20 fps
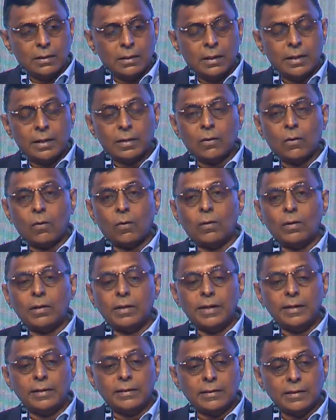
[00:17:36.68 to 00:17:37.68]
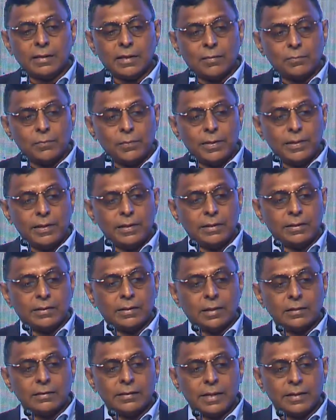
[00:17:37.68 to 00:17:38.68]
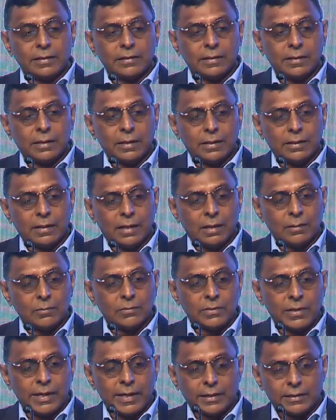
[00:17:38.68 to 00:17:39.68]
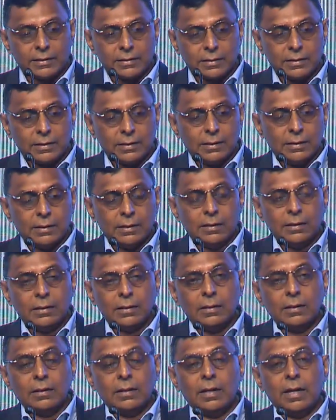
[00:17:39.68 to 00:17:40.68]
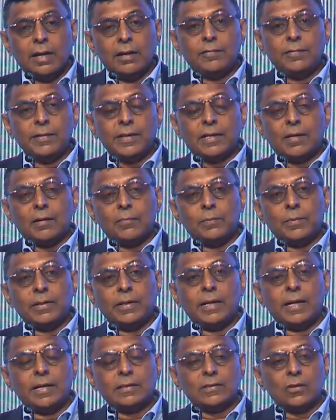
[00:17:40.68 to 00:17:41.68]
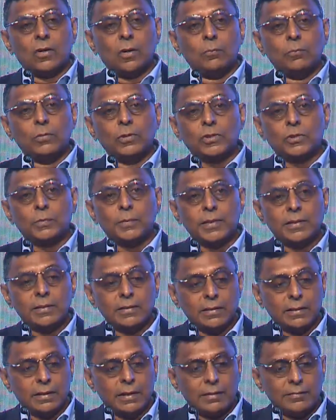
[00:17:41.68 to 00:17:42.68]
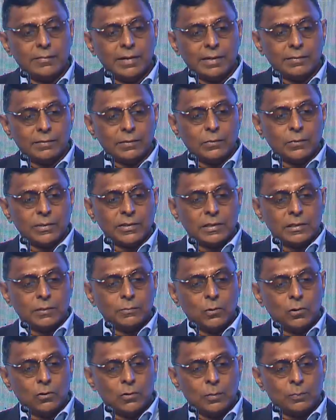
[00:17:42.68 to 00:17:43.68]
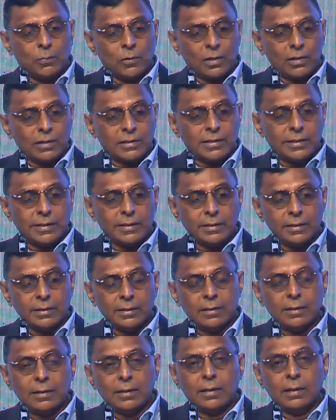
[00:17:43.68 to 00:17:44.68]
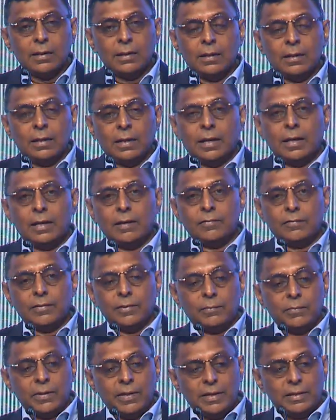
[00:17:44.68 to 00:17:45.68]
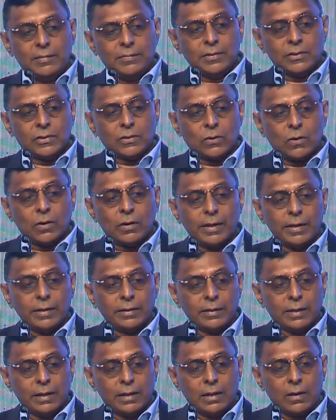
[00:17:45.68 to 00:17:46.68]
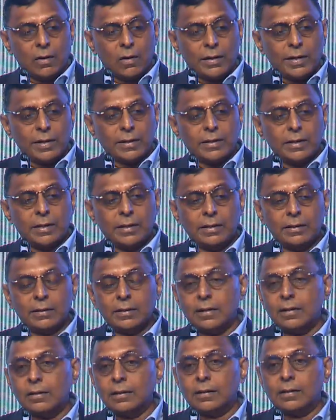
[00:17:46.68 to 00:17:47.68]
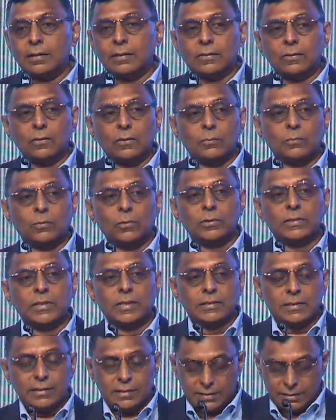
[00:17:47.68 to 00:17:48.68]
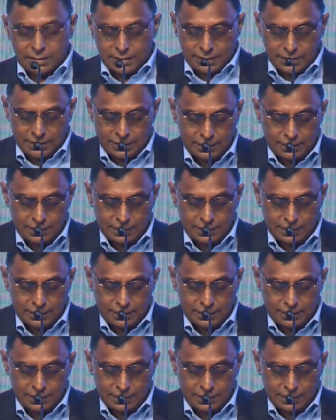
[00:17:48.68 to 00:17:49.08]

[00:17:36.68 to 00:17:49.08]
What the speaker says: and all intercompany transactions at arm's length. Every company has an ombudsman and we have a whistleblower policy, and we believe in strong internal audit and internal control processes.